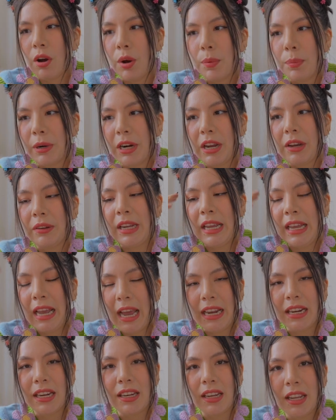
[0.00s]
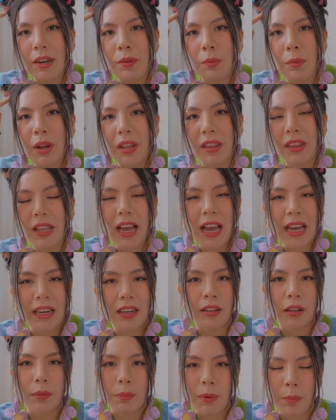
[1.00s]
all brown, I added in one that had a
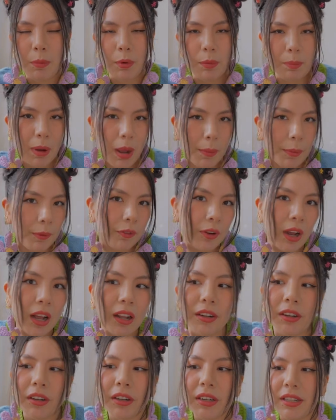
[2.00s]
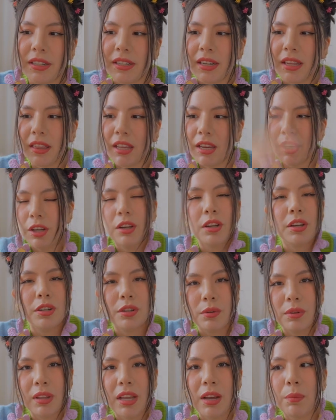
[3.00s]
little bit more pop of color, because I think you could
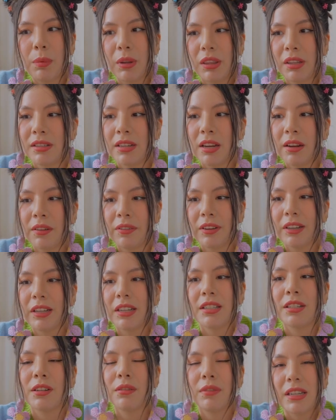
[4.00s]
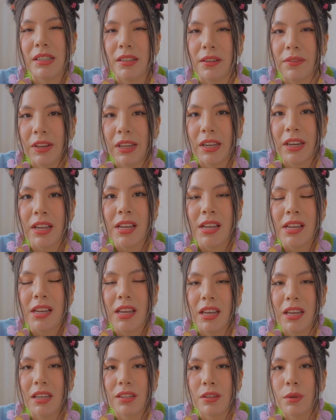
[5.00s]
do that with this outfit because the rest of it
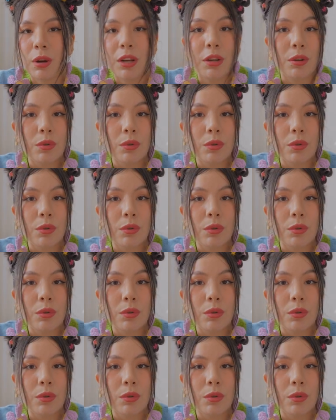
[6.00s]
is quite